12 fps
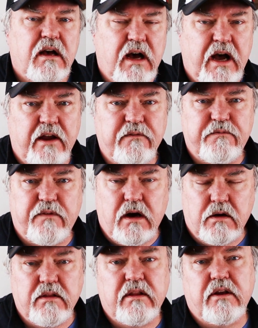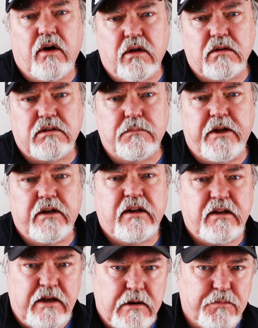I've found the ultimate
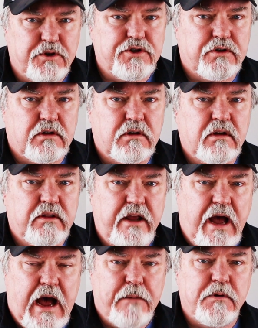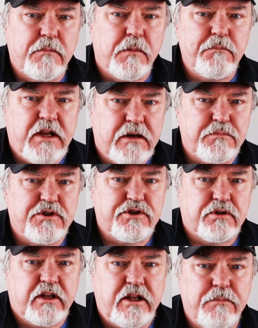temperature, the optimum
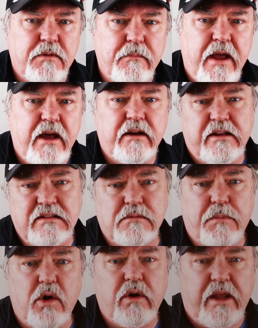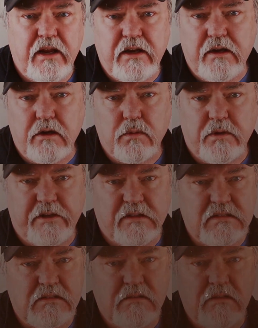temperature to keep them at is about 80 degrees.